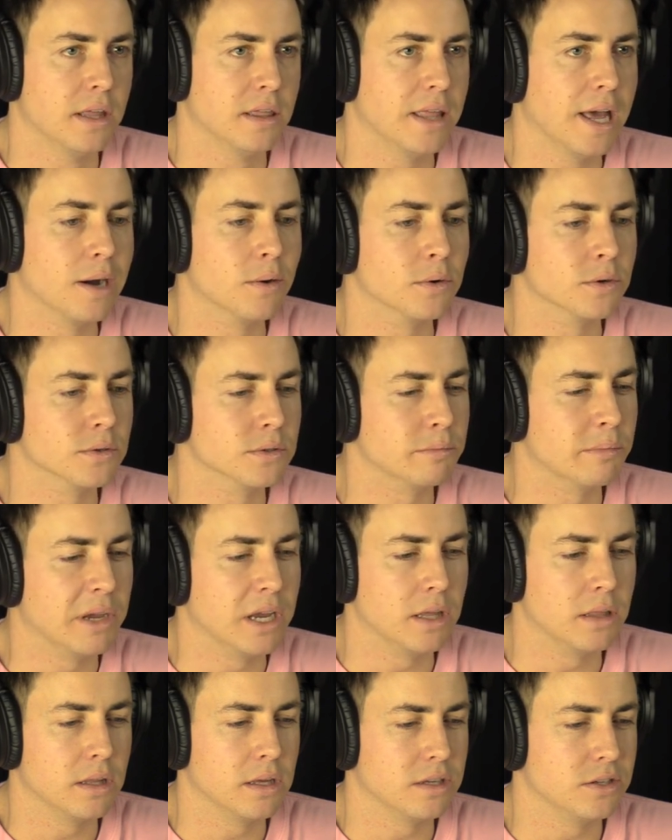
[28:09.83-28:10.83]
That one was
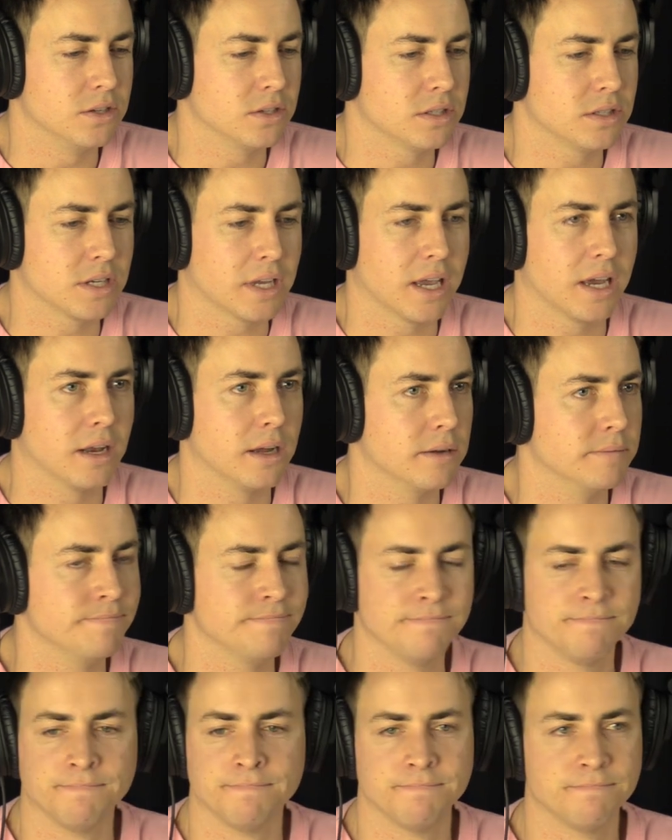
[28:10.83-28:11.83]
mainly just to kind
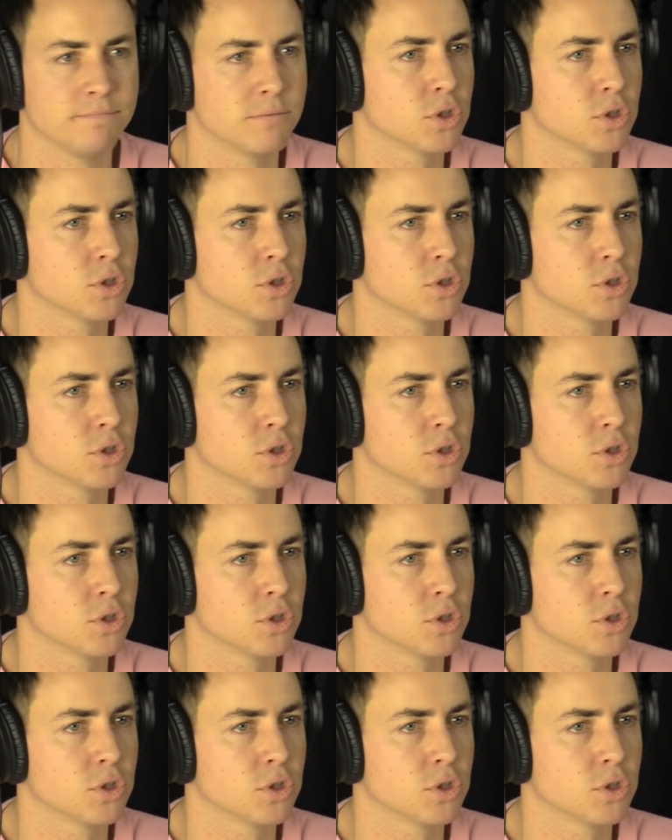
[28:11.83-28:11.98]
of